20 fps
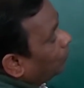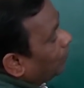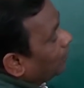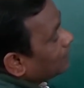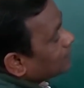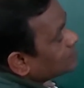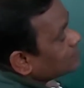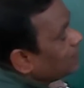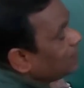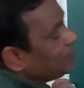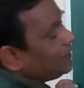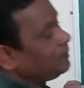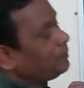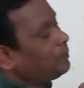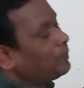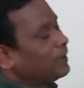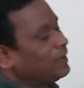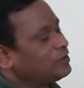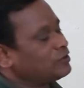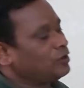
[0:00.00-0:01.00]
I
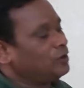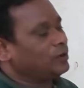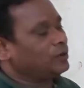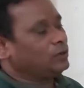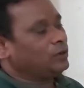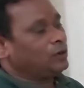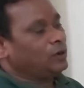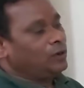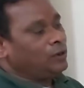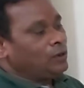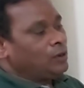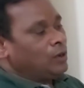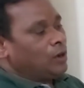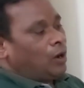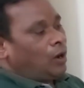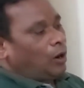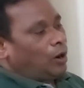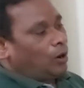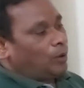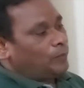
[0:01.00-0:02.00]
represent the
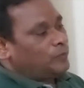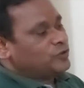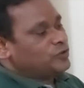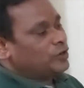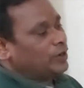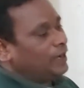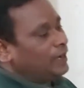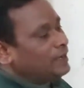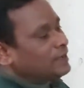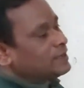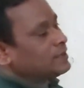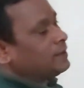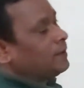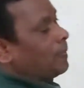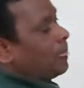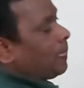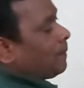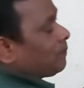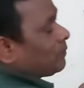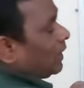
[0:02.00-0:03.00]
object,
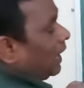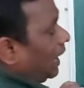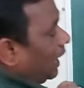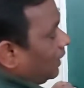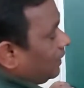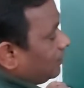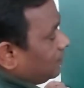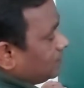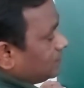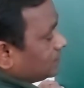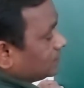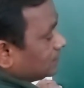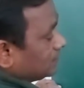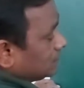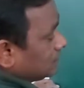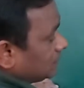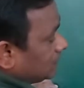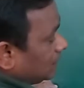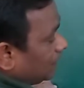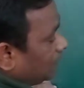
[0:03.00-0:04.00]
and
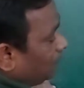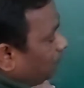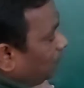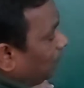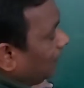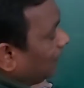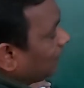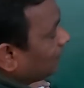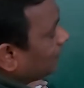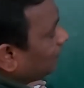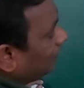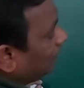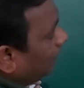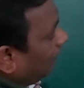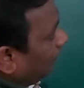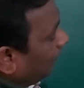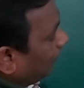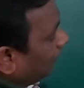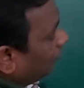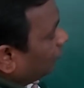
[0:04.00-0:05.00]
reflected
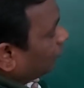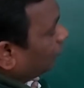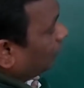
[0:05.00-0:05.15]
light ray,